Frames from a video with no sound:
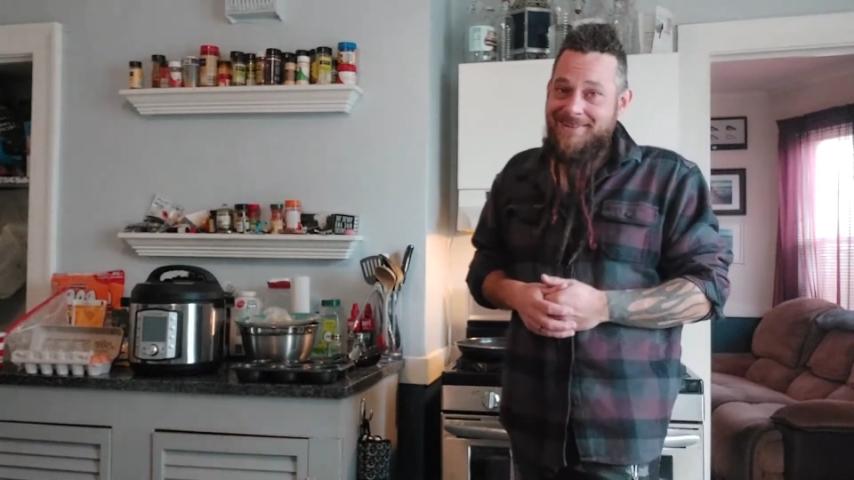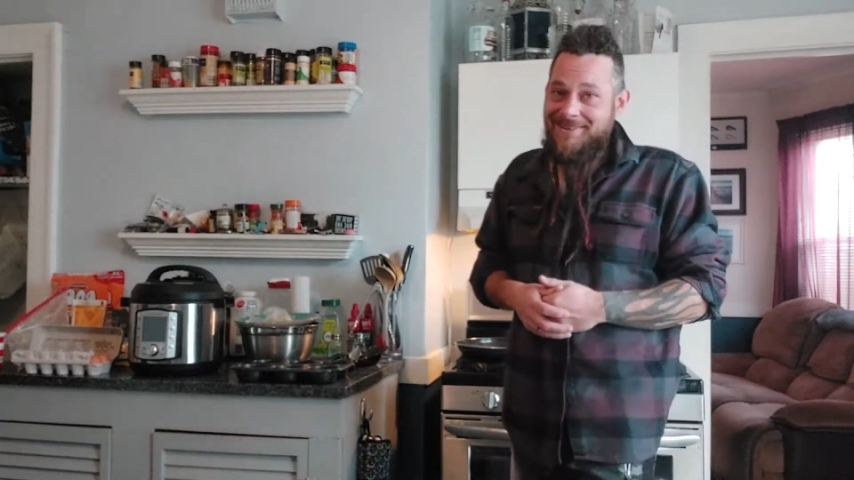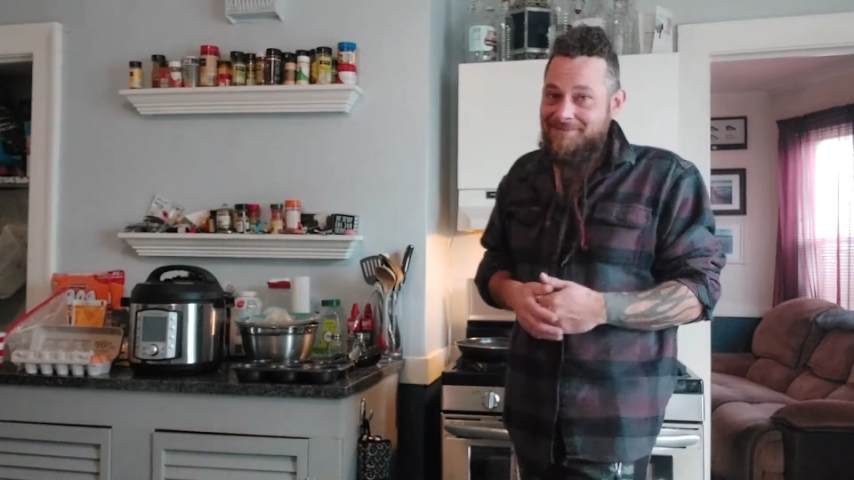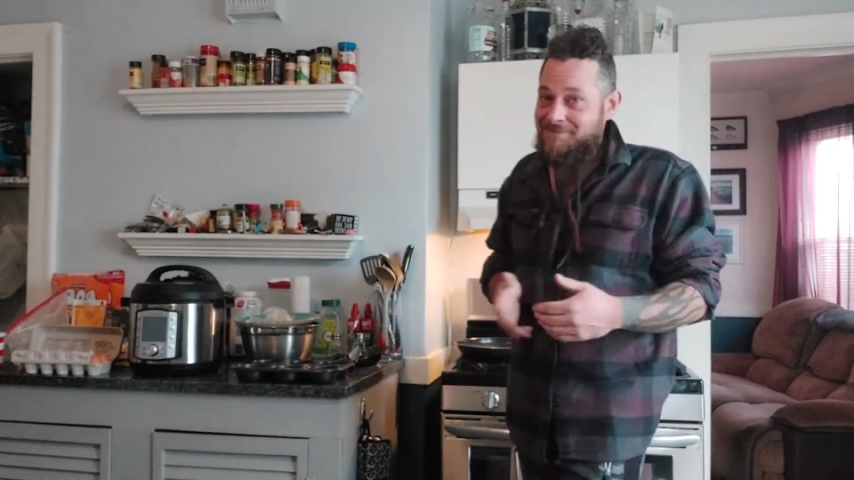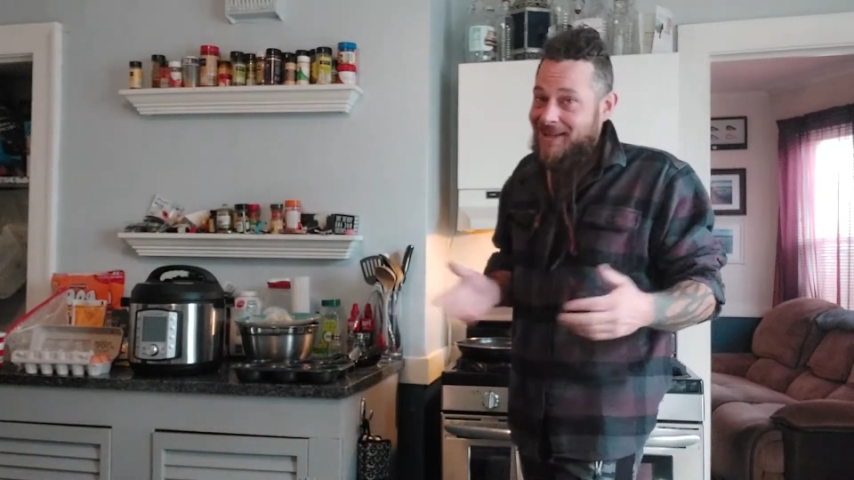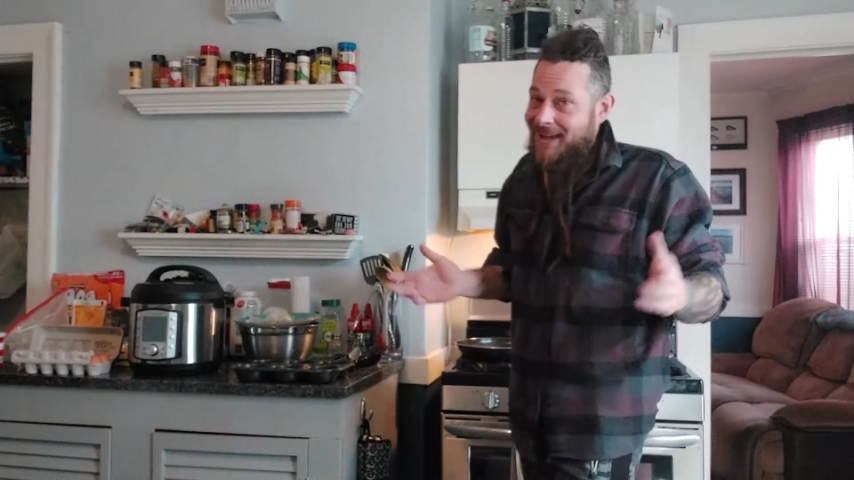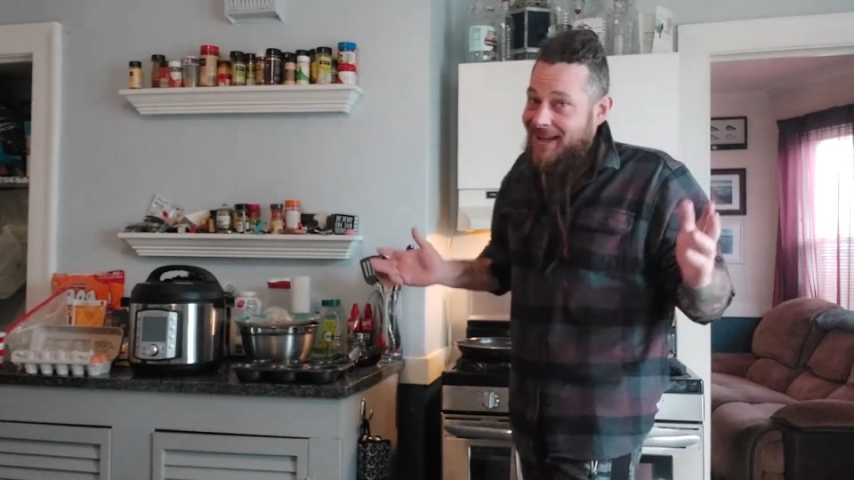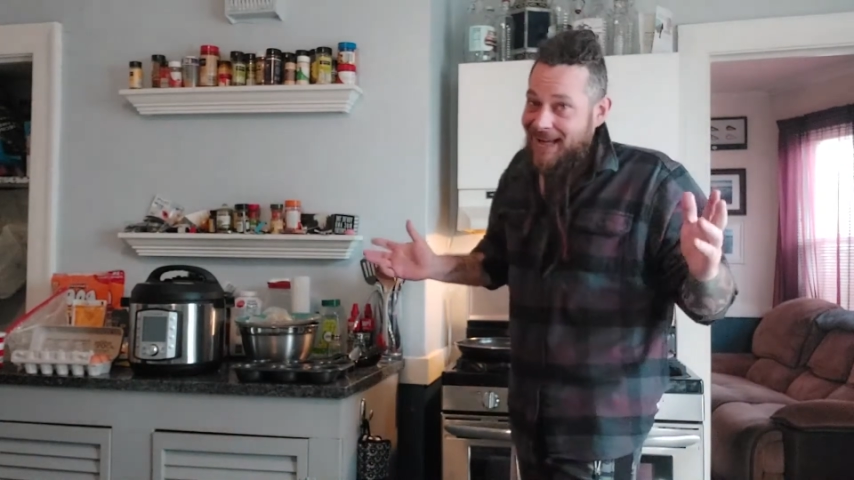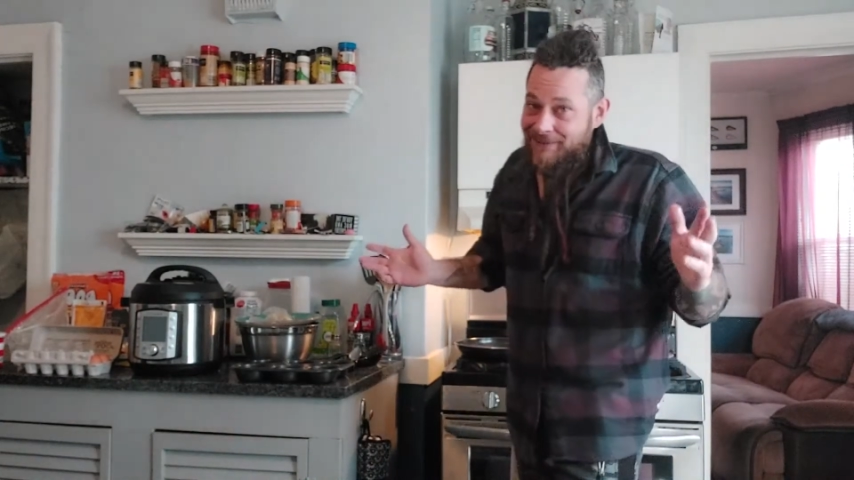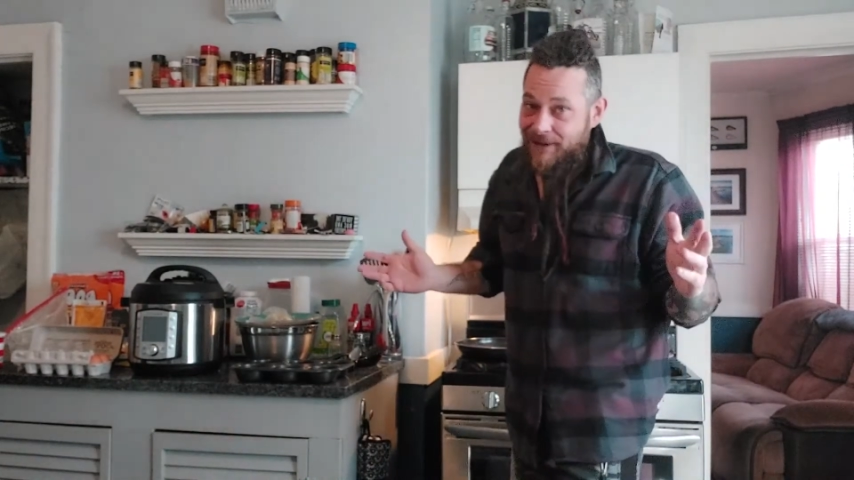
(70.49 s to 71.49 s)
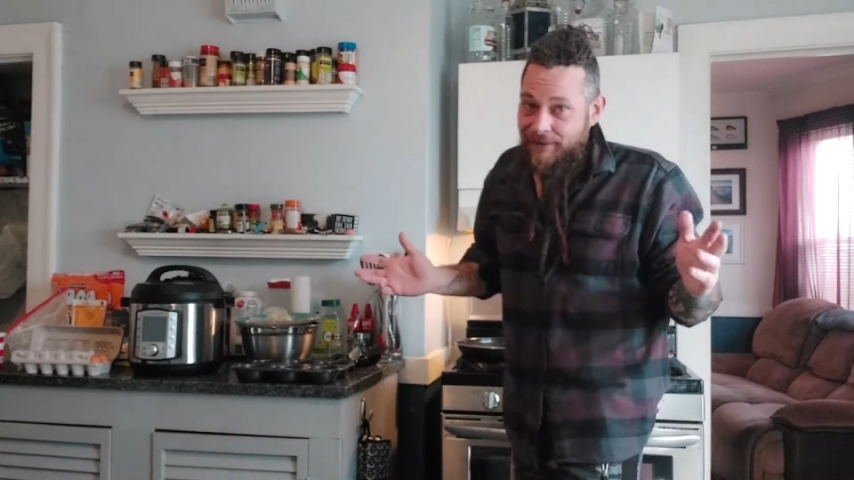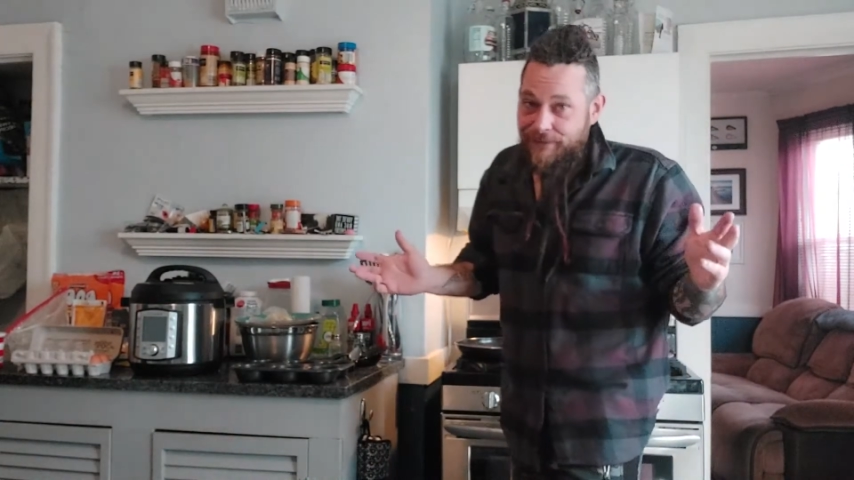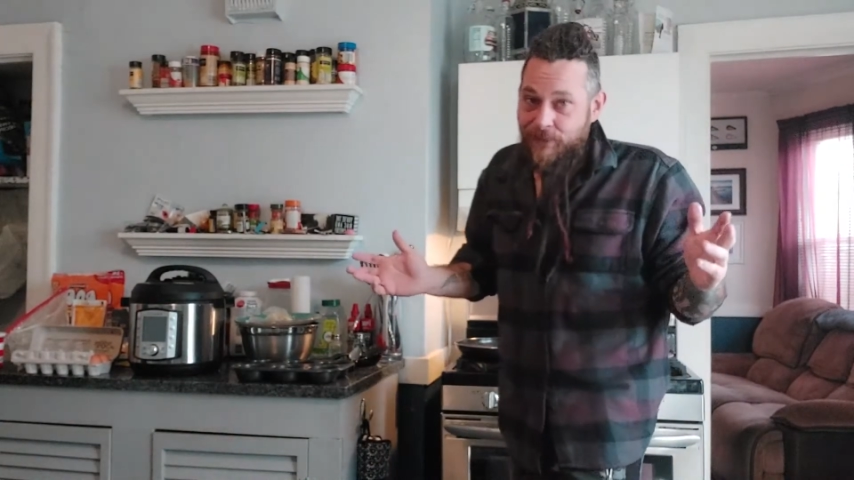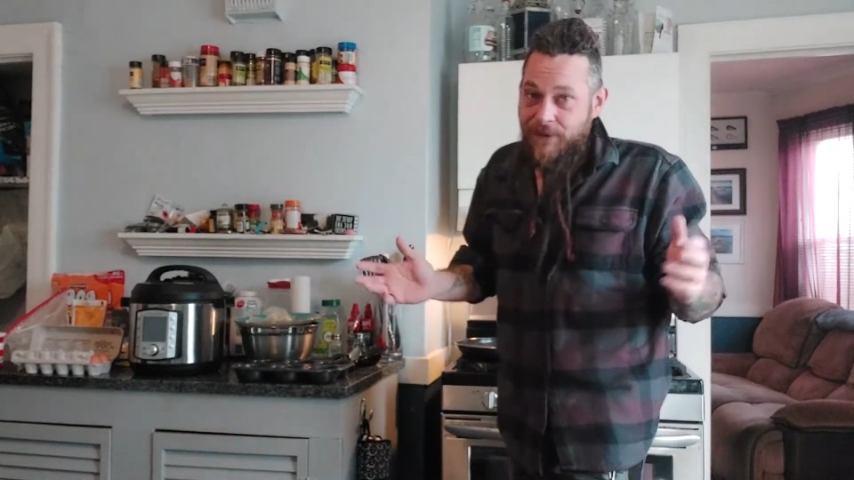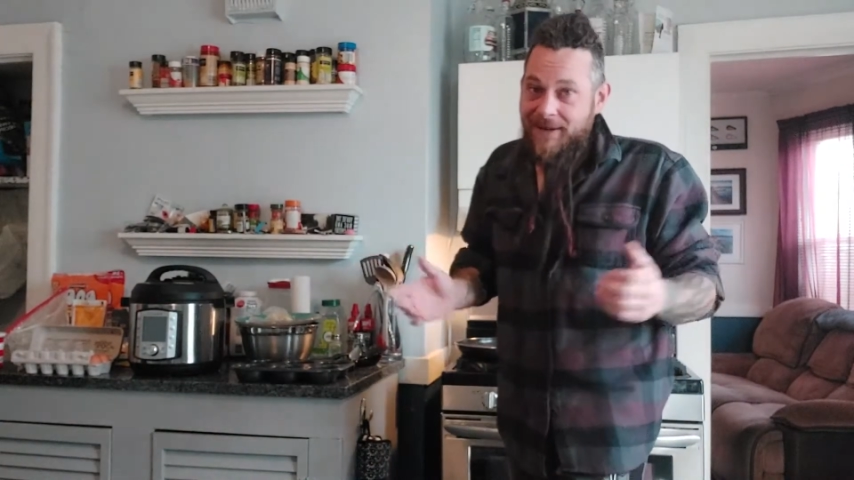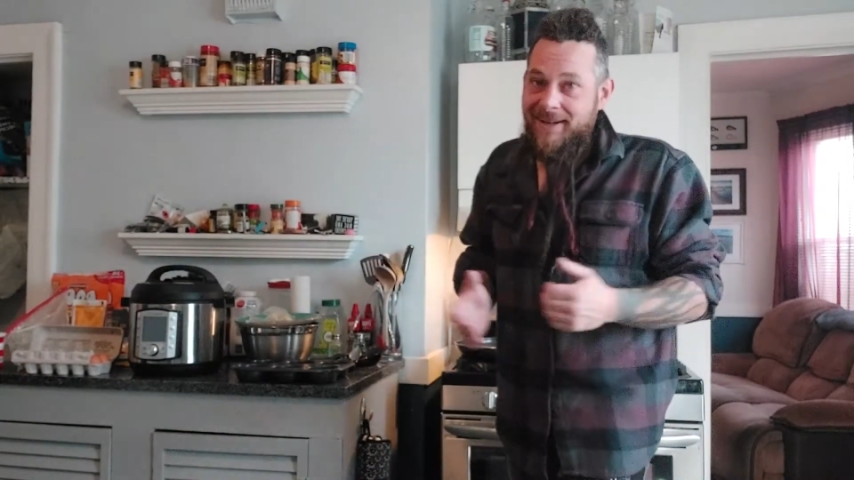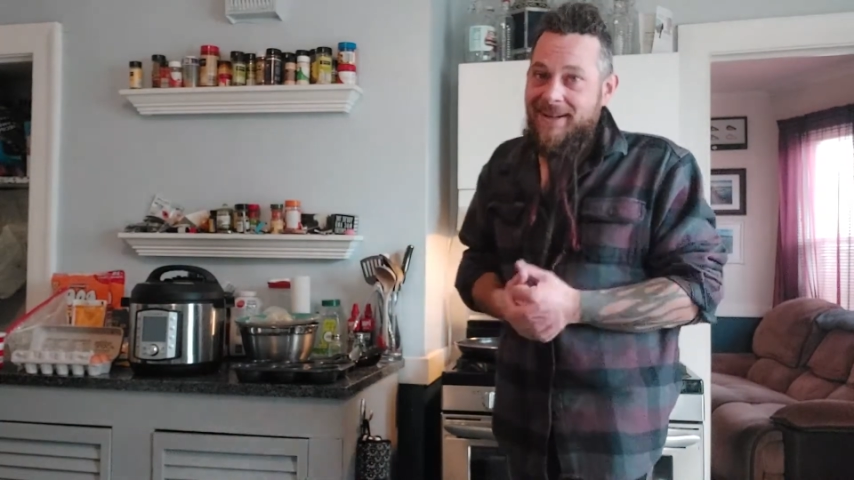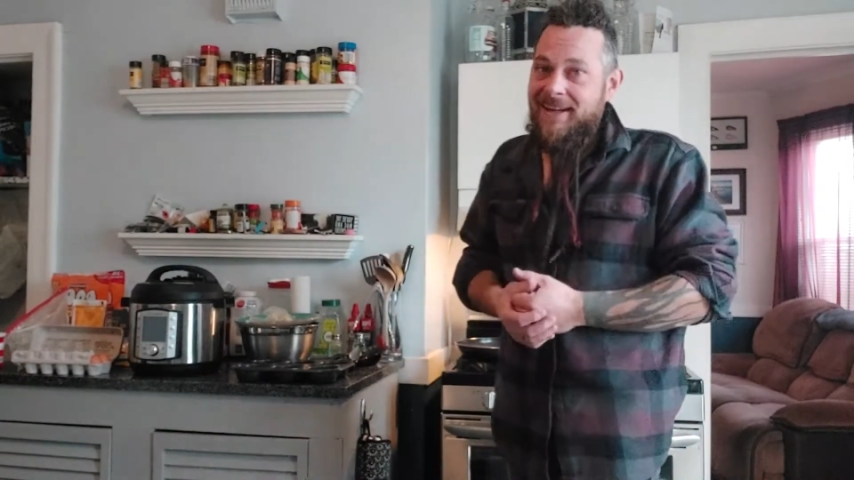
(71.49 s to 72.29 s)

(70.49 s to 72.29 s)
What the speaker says: and fell for it.